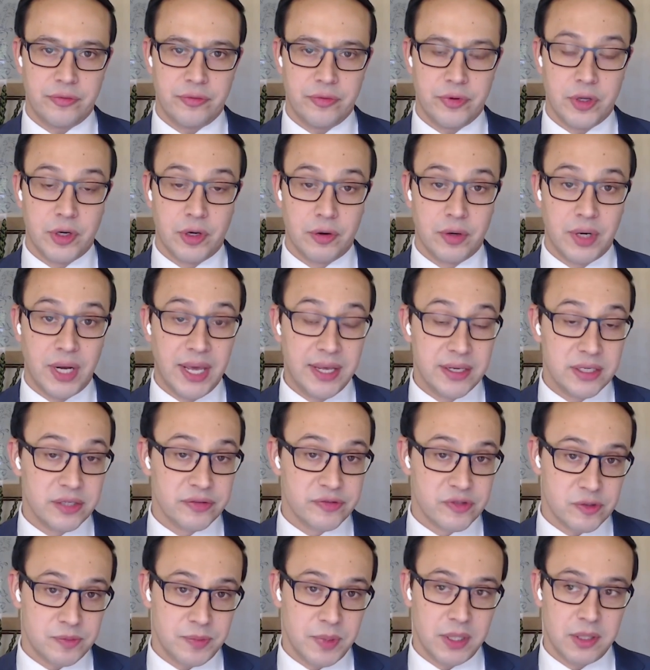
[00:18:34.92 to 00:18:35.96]

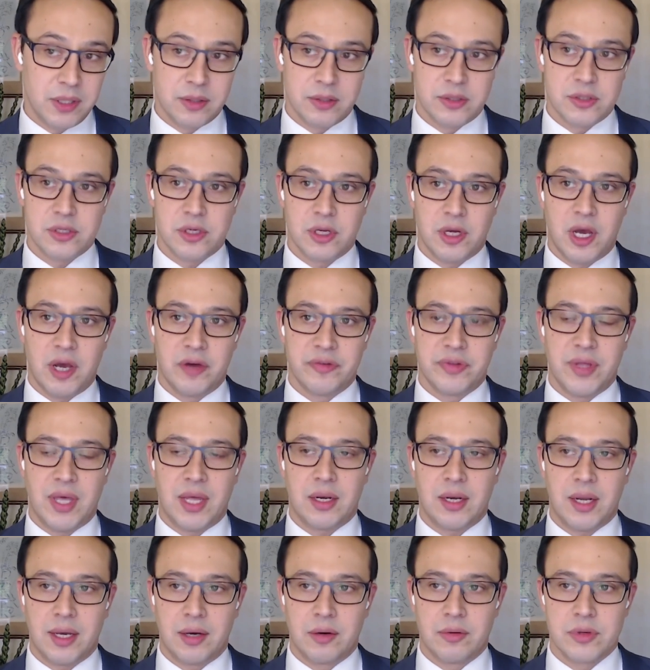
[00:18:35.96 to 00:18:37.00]
native speakers of
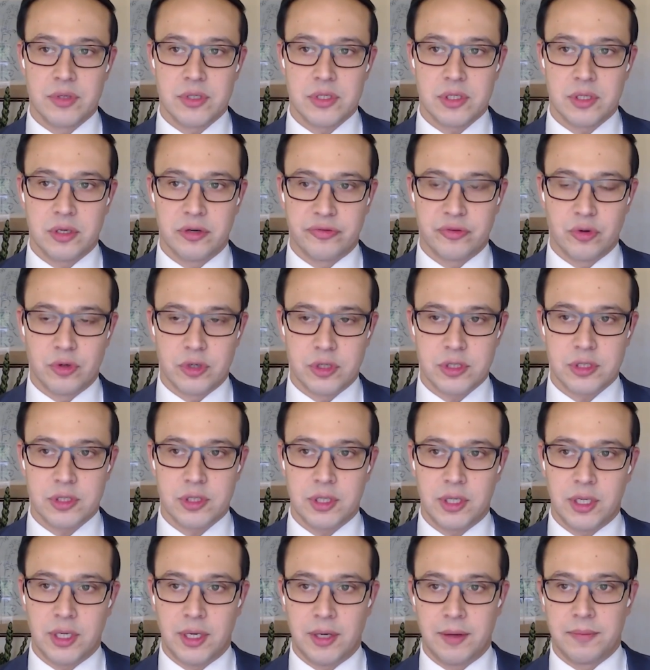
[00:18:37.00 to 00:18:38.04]
that language. So of course,
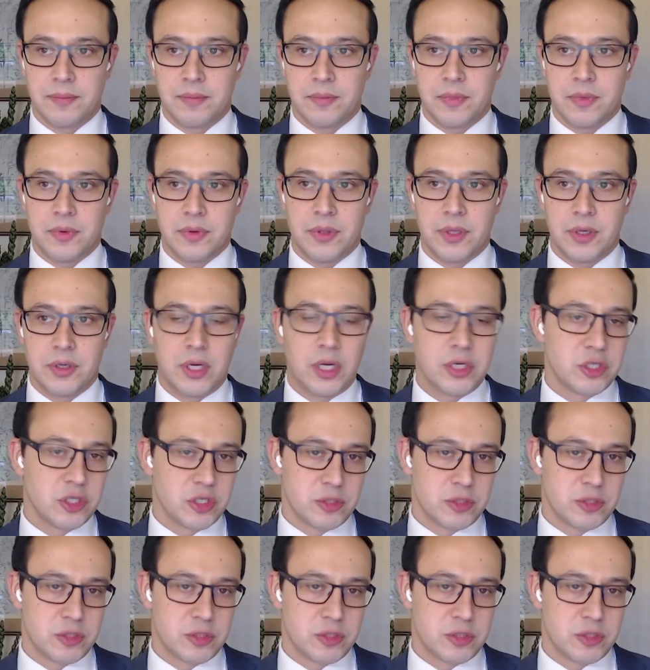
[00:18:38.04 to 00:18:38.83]
they're not